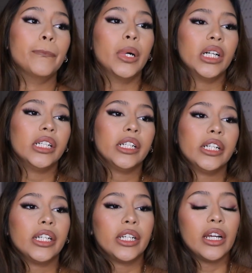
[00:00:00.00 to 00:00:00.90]

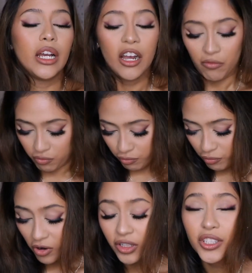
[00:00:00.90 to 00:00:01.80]
but I
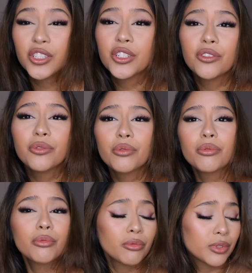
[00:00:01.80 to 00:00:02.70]
want to
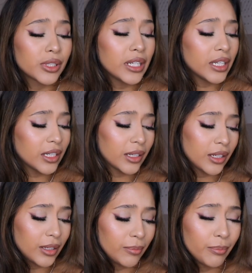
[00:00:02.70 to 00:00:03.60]
take
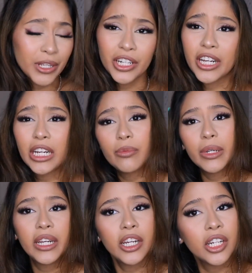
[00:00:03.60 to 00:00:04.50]
better care of my
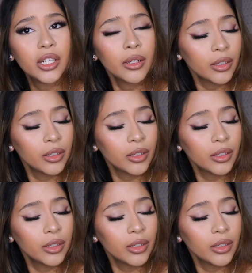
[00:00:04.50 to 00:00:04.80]
hair.